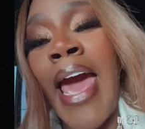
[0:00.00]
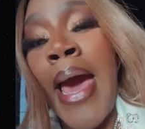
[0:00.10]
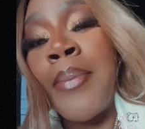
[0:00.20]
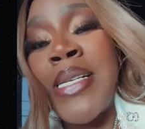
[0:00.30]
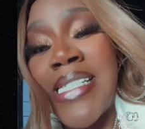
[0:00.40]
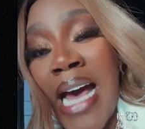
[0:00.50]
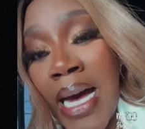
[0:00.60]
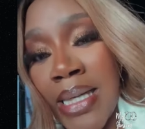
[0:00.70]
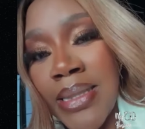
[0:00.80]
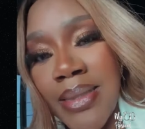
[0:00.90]

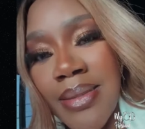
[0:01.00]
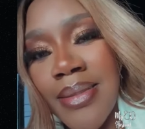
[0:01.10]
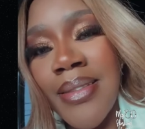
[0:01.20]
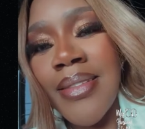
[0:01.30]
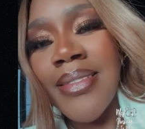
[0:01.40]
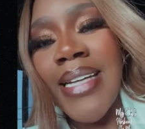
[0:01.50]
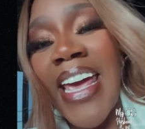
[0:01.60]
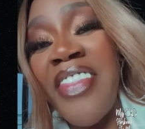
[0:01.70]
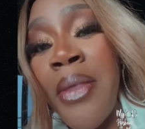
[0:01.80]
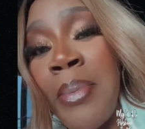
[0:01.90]
Amazon
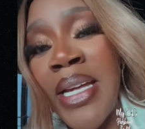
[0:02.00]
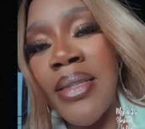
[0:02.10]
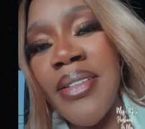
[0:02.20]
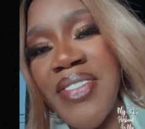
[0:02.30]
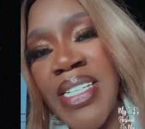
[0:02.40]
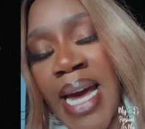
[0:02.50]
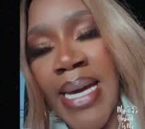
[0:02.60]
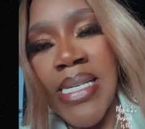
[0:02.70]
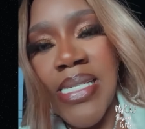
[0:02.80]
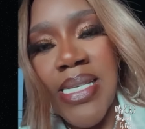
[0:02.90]
in the middle of the
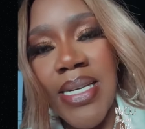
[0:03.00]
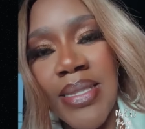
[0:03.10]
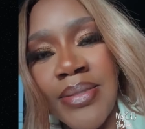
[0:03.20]
night